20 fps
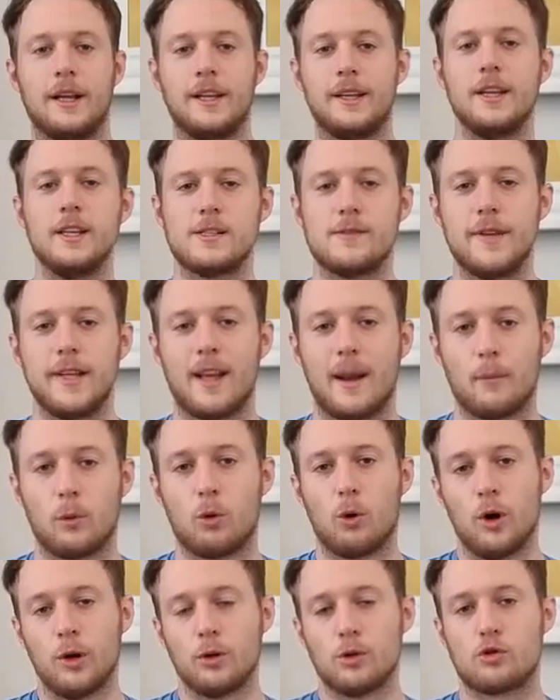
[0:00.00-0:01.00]
In this video, I'm
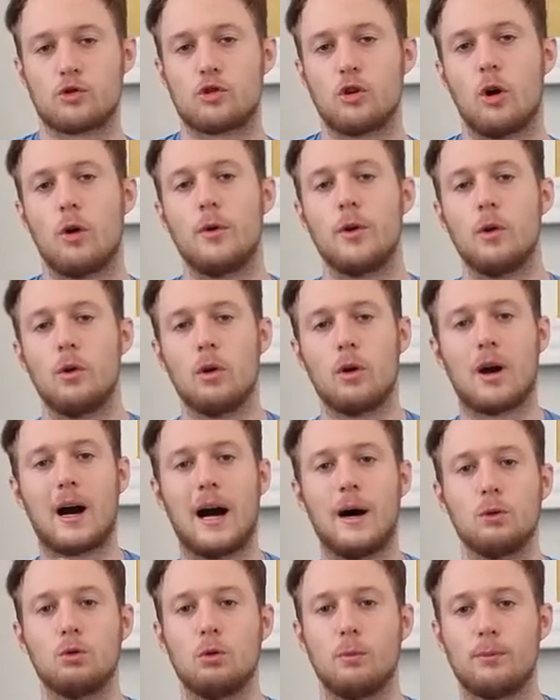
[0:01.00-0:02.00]
going to show you
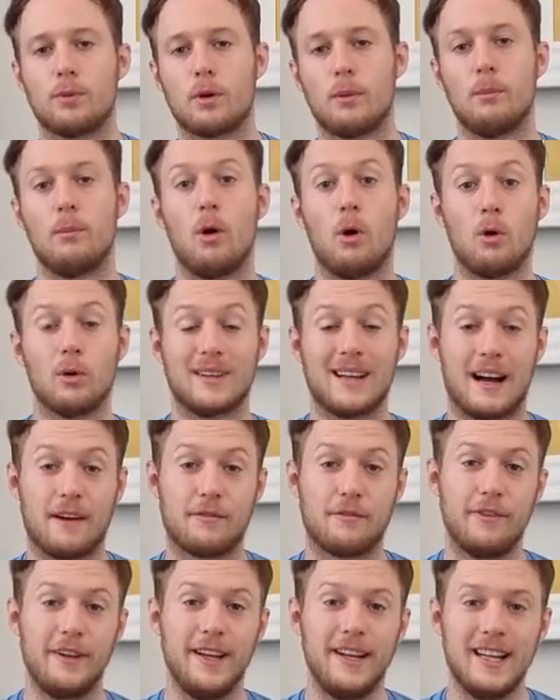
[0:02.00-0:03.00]
how to promote
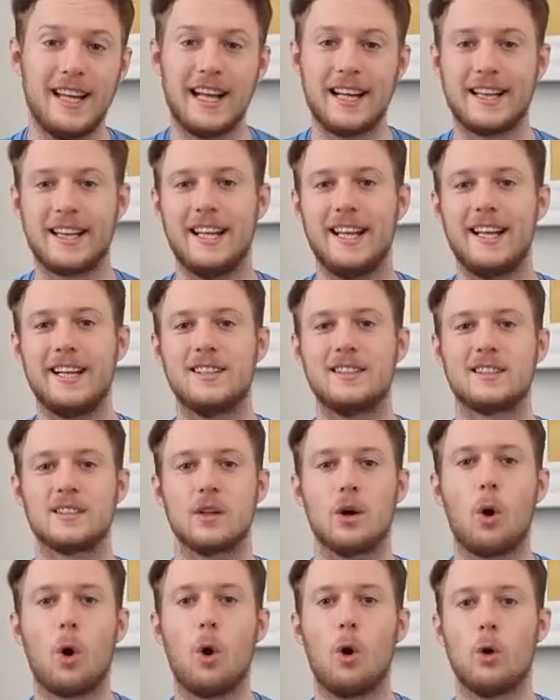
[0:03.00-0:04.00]
affiliate
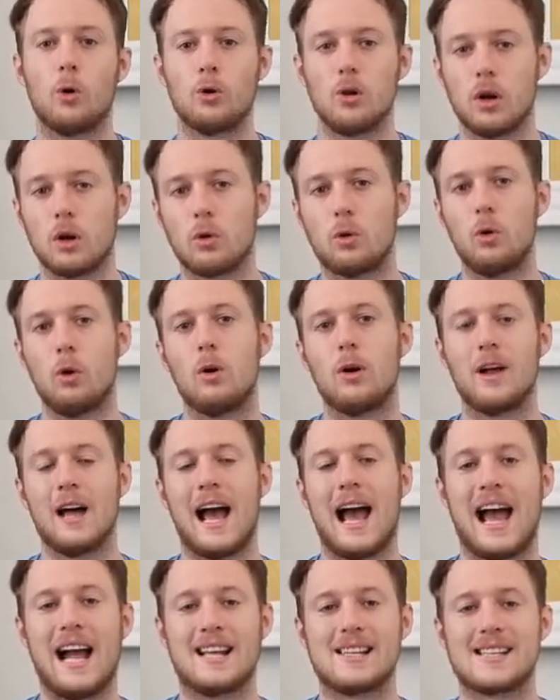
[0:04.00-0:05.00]
links on Google
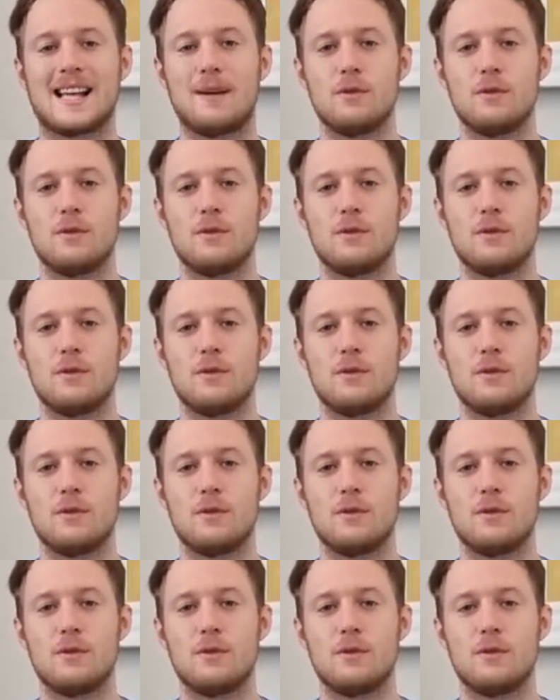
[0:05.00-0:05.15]
Ads.